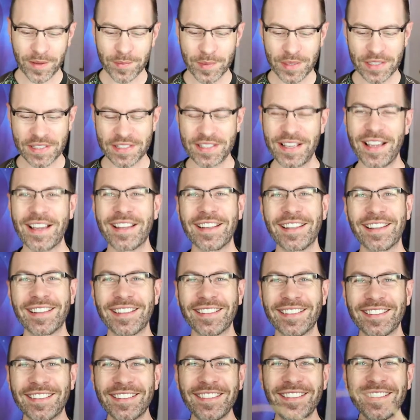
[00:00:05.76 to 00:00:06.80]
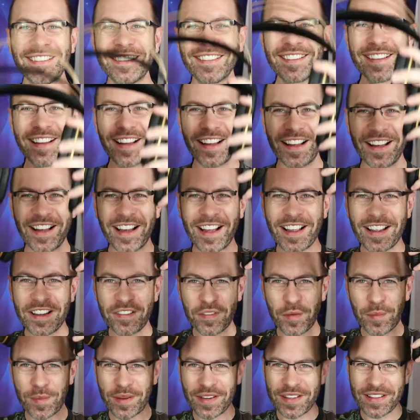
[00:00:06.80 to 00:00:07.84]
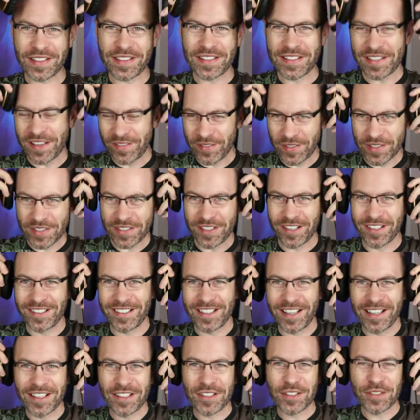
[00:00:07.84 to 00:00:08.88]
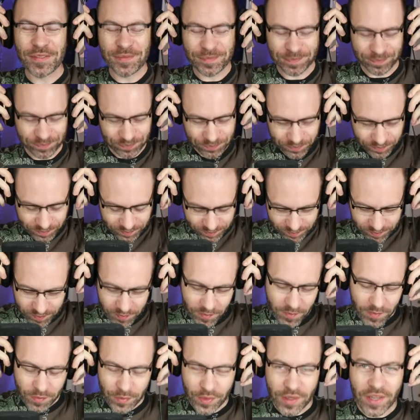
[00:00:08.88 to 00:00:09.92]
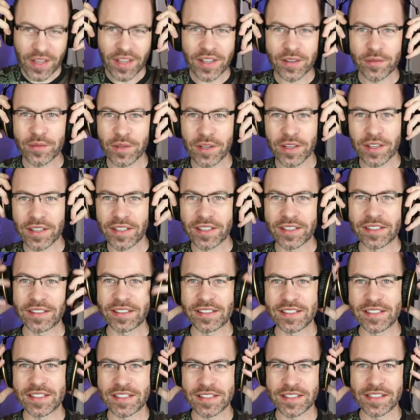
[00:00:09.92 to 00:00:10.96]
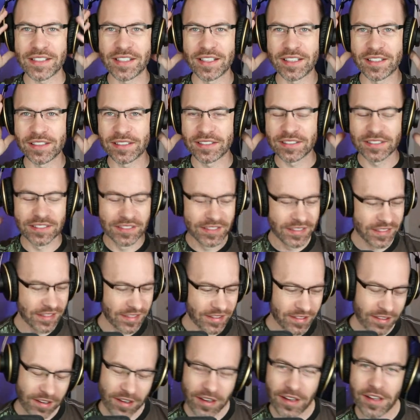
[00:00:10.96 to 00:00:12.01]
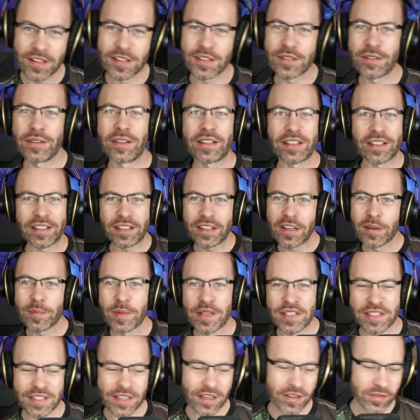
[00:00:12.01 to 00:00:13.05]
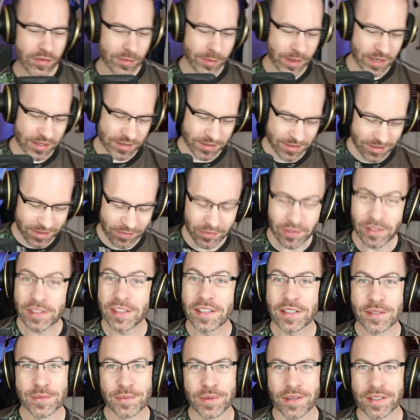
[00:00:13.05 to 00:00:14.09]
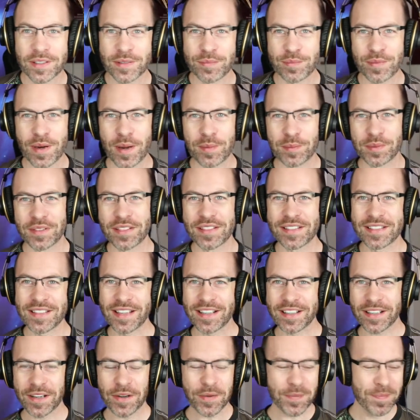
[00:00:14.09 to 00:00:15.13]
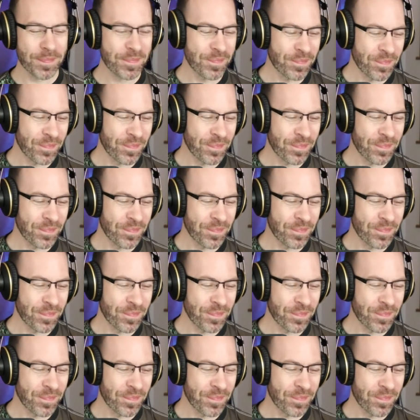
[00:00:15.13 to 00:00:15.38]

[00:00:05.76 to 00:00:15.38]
I'm excited. Hi, everybody. This is David StarrTouch, and we're gonna get these on so I can hear myself and make sure everything's working properly as I go.